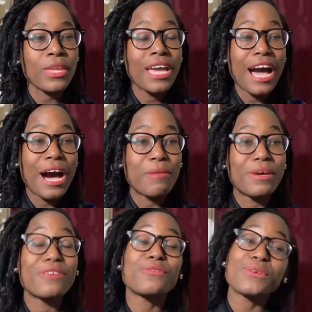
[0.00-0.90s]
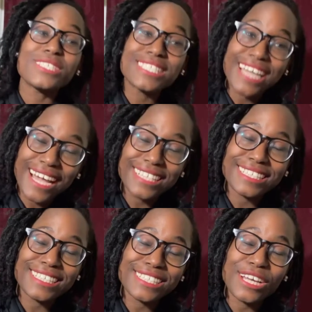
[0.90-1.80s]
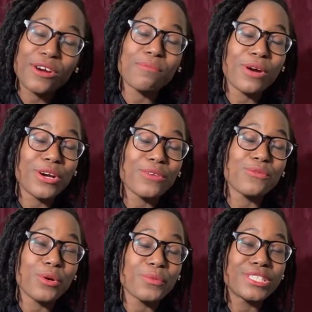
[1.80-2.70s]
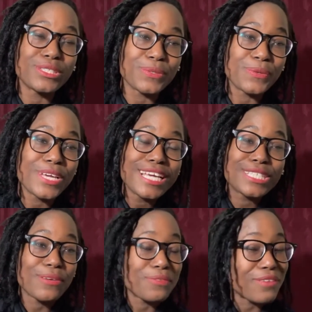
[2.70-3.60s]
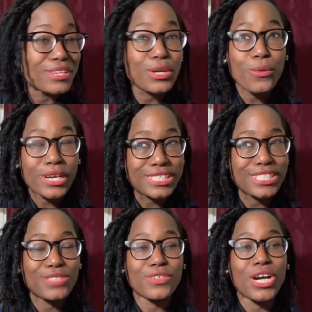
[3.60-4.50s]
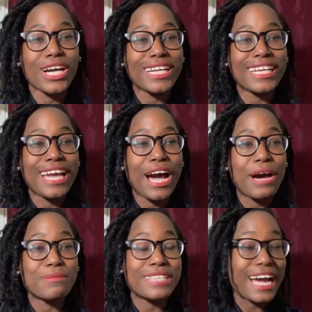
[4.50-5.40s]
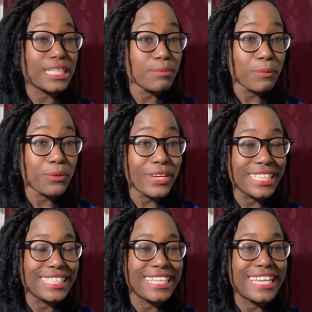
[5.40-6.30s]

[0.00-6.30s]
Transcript: And of course, taxes are a part of what we do. So if you have any questions regarding tax preparation,